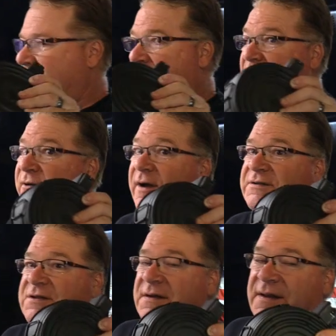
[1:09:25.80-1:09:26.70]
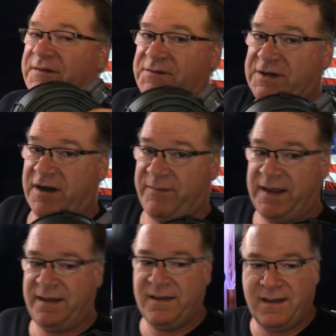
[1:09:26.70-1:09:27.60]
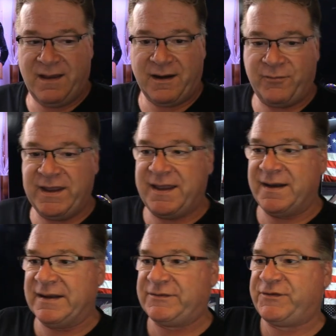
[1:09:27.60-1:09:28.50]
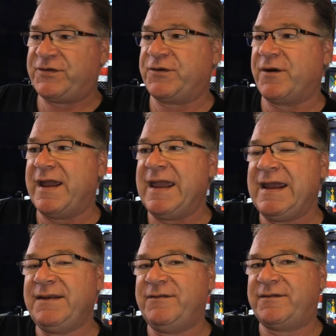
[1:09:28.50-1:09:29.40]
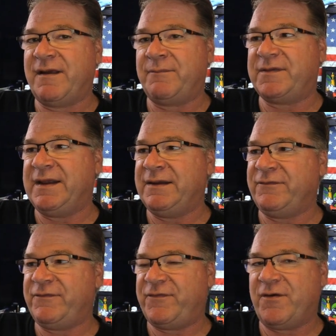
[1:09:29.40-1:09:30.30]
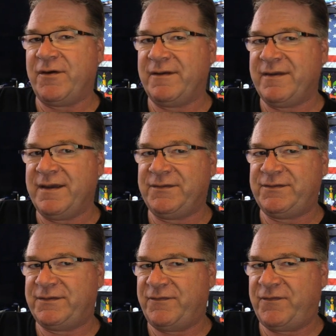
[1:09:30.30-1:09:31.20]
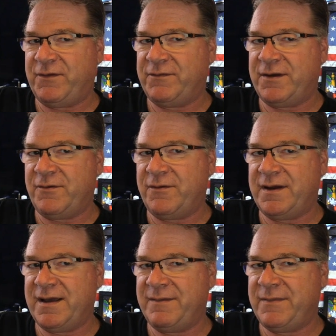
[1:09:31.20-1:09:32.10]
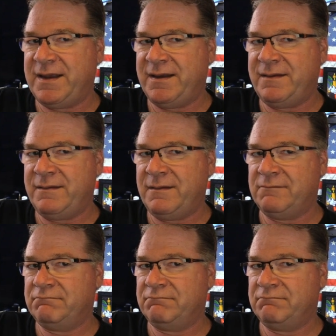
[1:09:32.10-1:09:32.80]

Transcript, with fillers: My question is, Jeremy, are we gonna trade something for this, if you know what I mean?